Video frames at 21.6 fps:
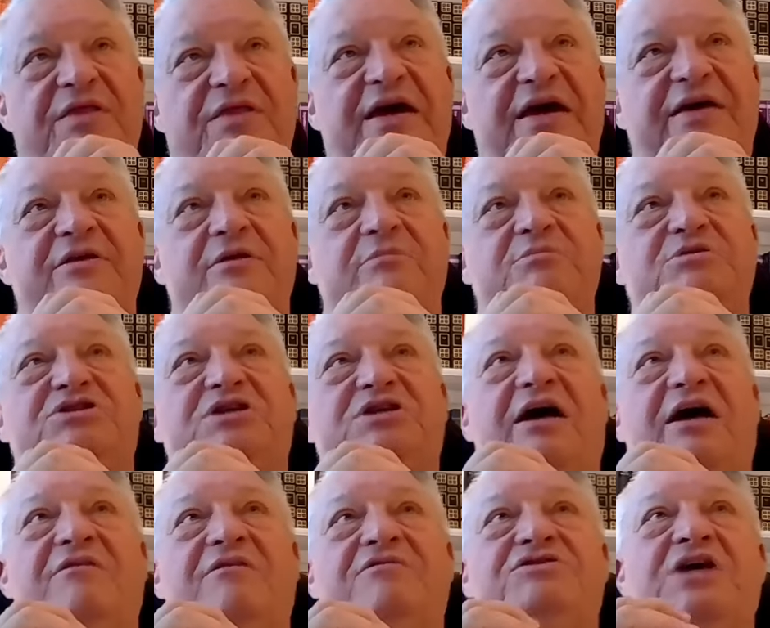they
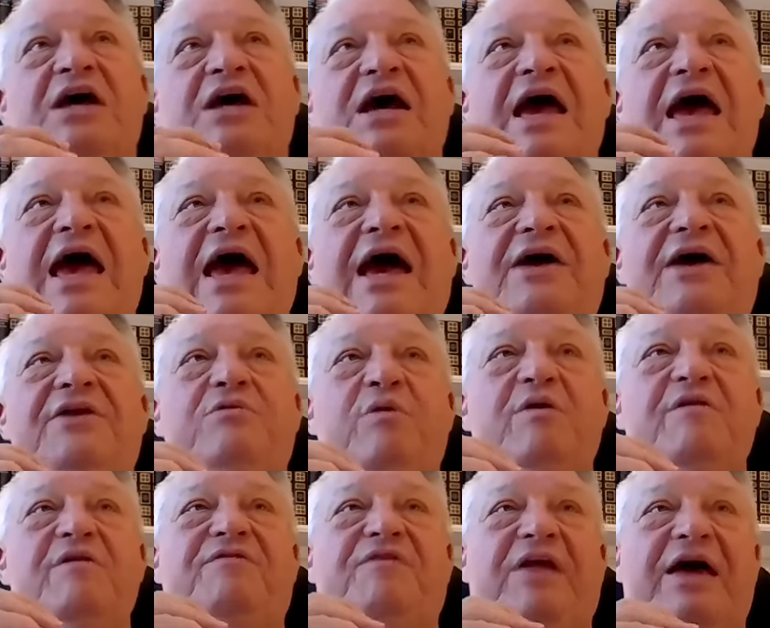themselves
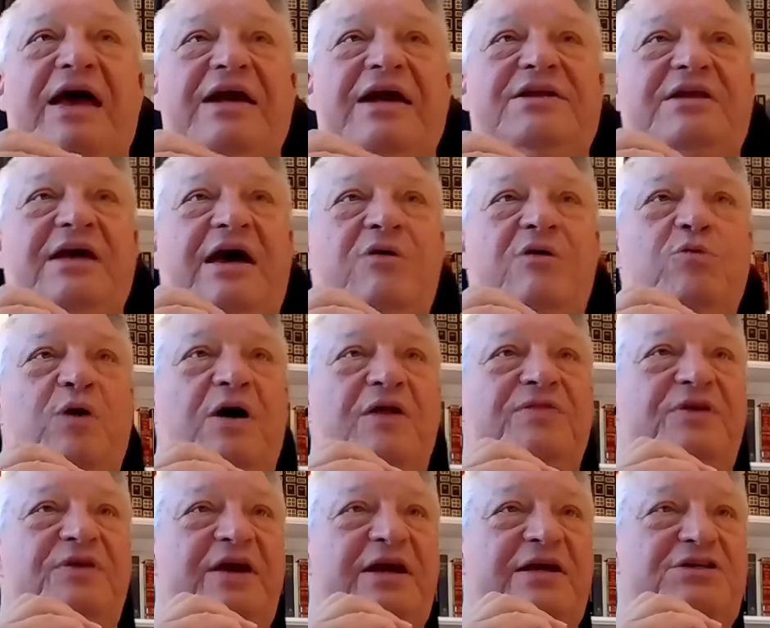had to reflect on
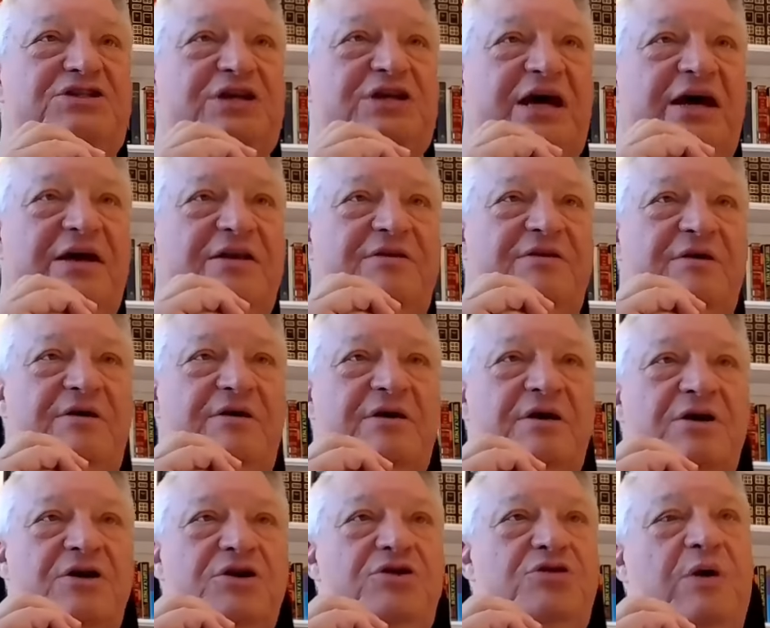what they had said
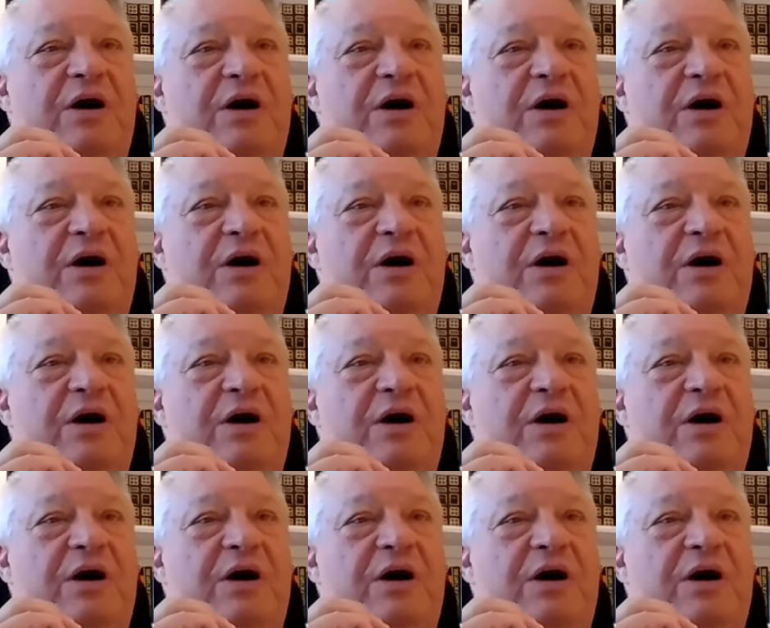to